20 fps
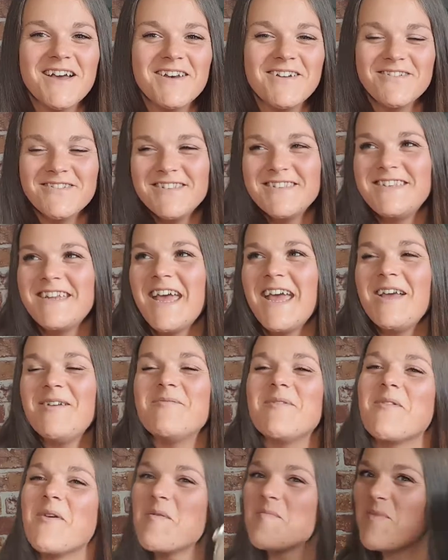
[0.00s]
channel today
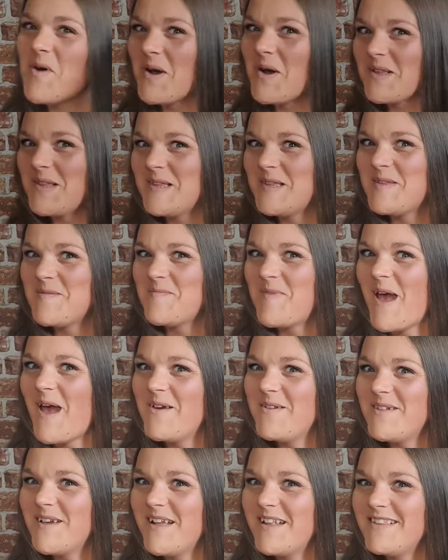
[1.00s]
we're unboxing some
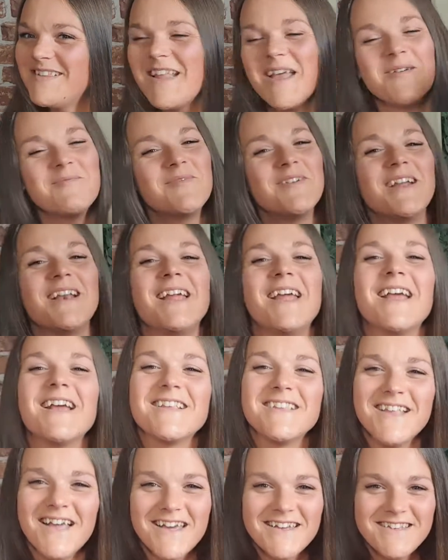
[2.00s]
potions I'm really
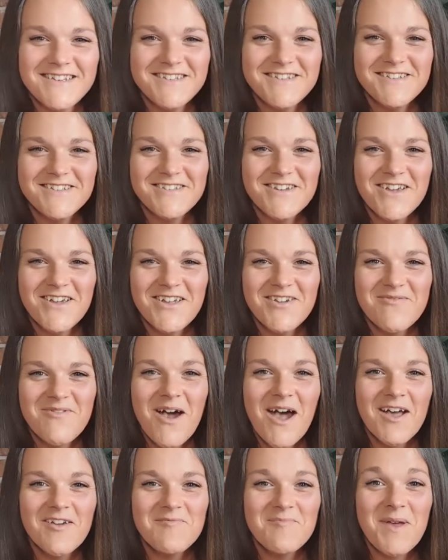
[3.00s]
excited to show you what
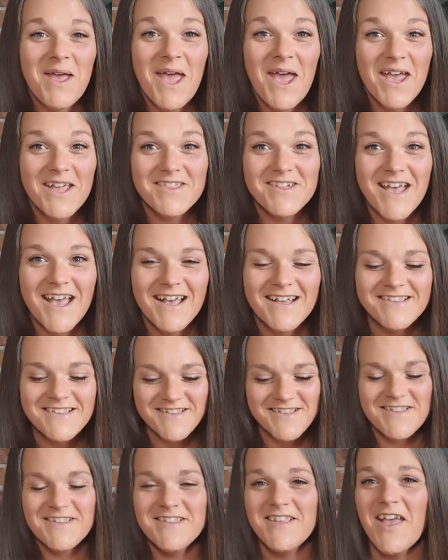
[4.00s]
I've
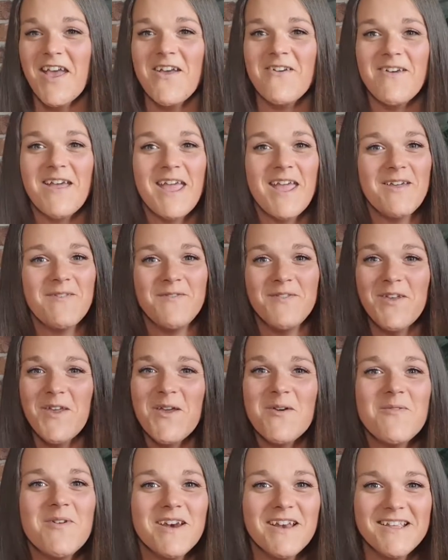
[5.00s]
purchased so if
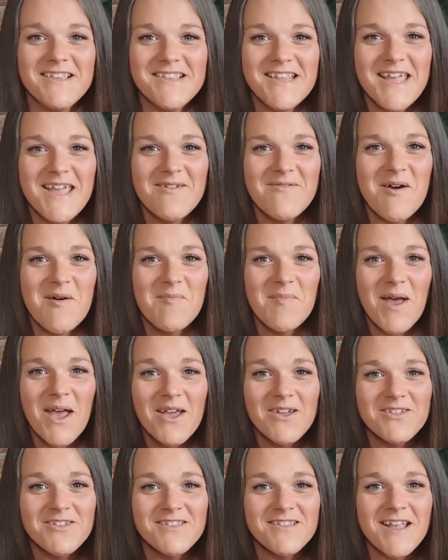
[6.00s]
you want to see what
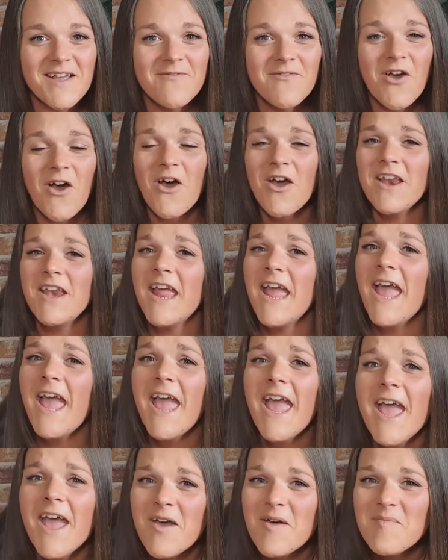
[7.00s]
potions I've got and
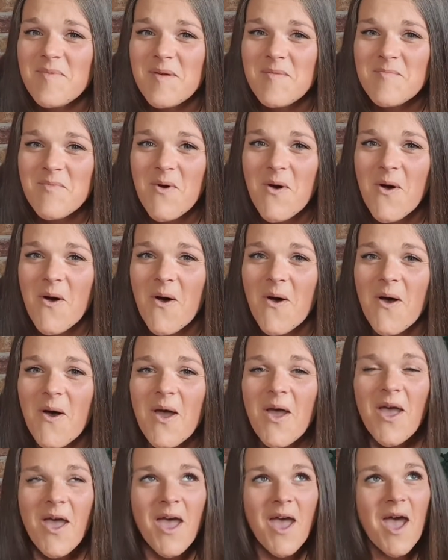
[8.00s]
hear a bit more
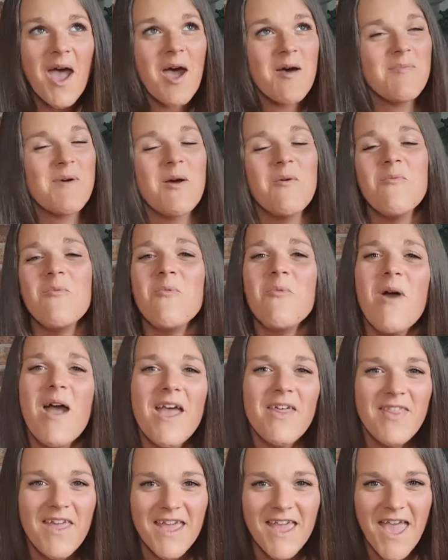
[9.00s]
about where
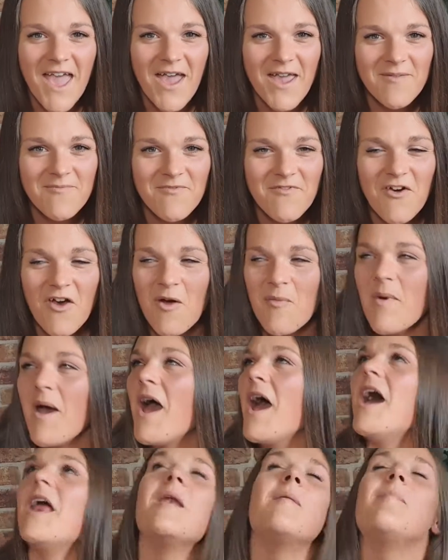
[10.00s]
they came from
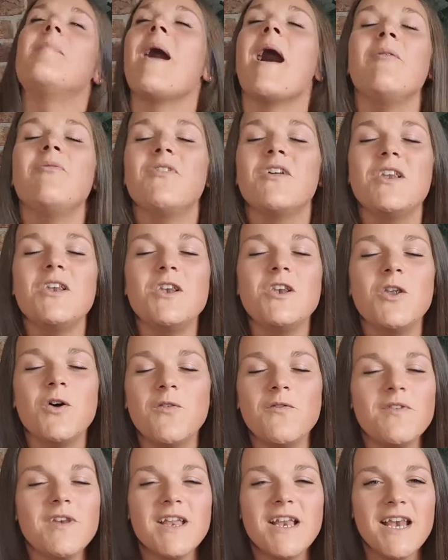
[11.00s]
and about the
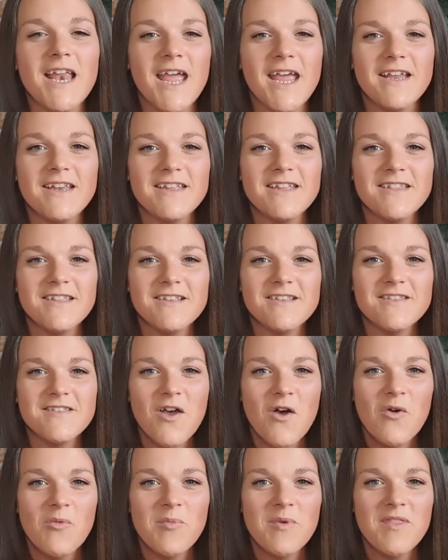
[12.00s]
lovely lady that
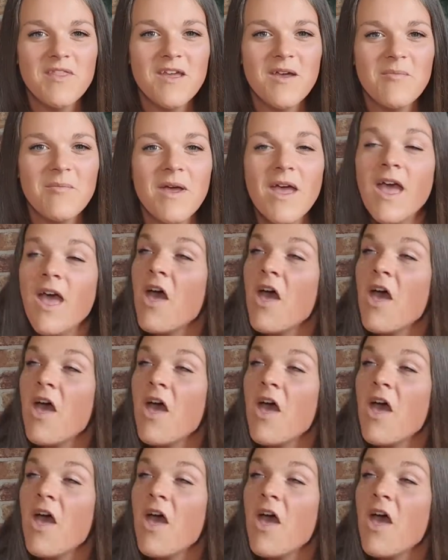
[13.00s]
sold me them